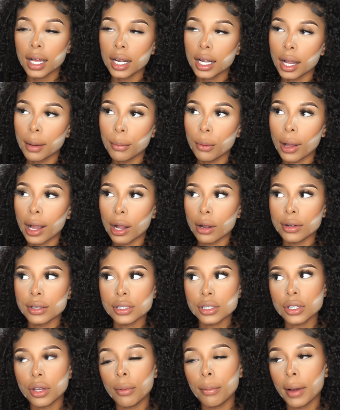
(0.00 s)
Couple
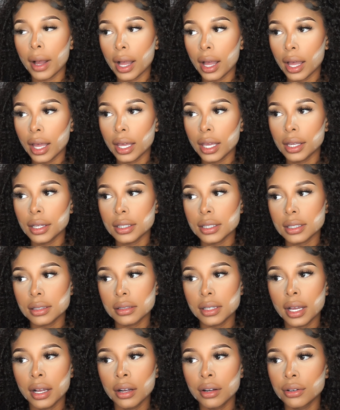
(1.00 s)
hours go by. It's
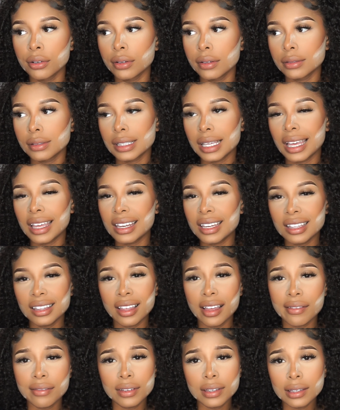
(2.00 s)
now
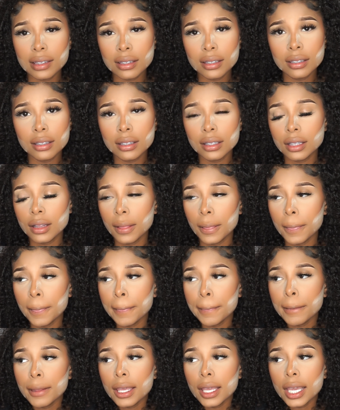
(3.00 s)
10:11,
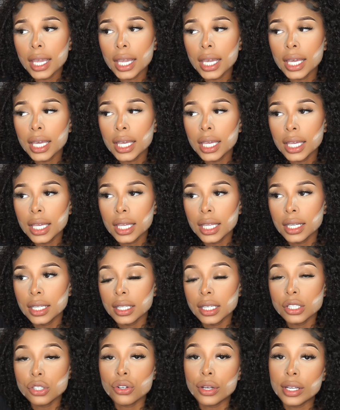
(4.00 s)

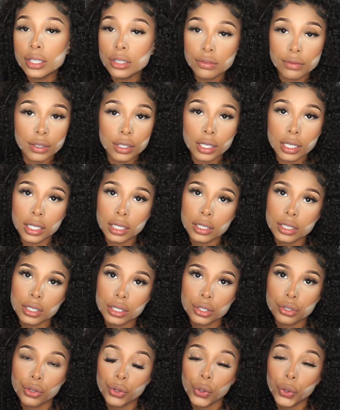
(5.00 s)
and they transfer
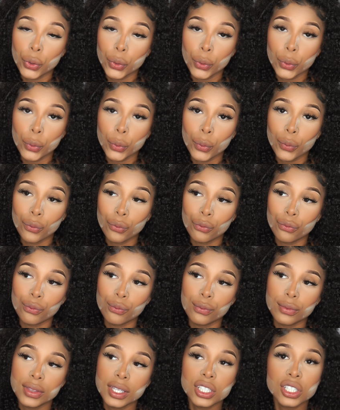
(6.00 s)
us to
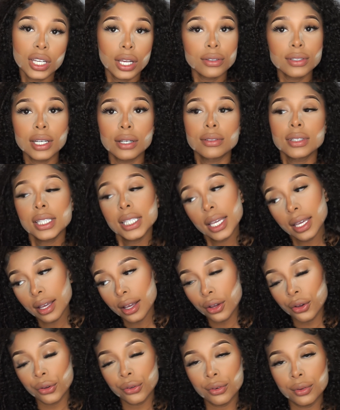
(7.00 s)
the jail
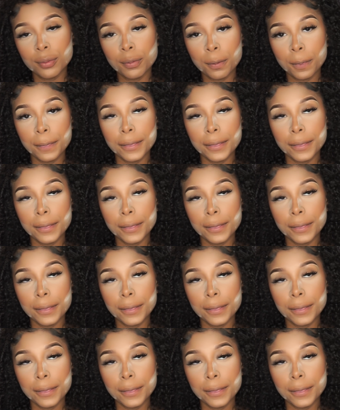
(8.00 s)
downtown.